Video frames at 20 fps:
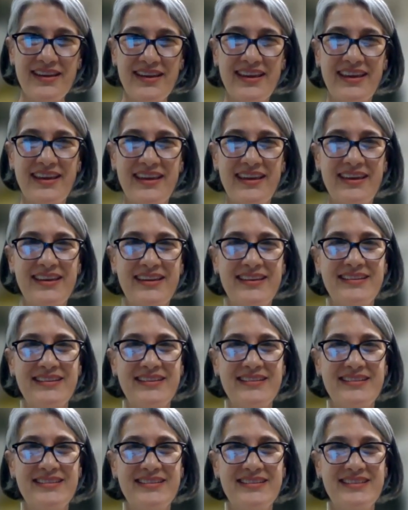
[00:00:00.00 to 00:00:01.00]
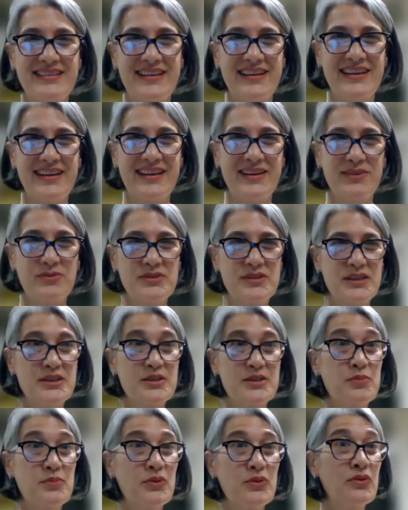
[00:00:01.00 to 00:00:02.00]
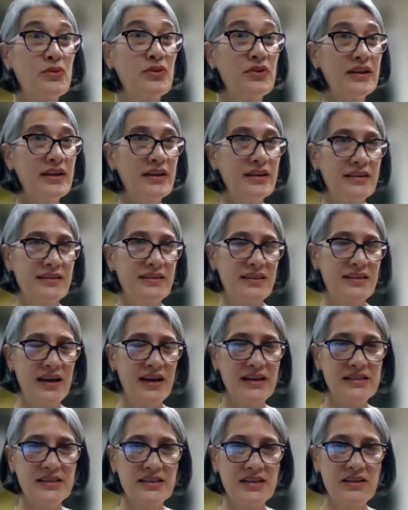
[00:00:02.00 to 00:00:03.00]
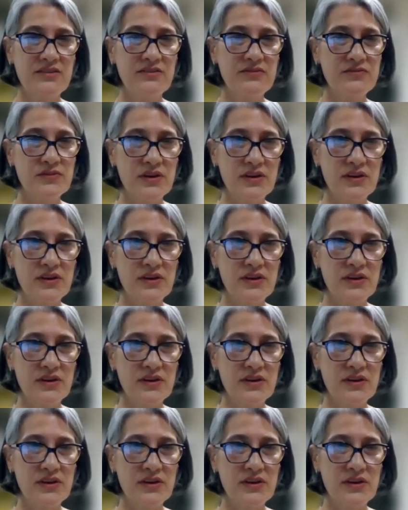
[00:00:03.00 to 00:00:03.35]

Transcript: and I was exploring the idea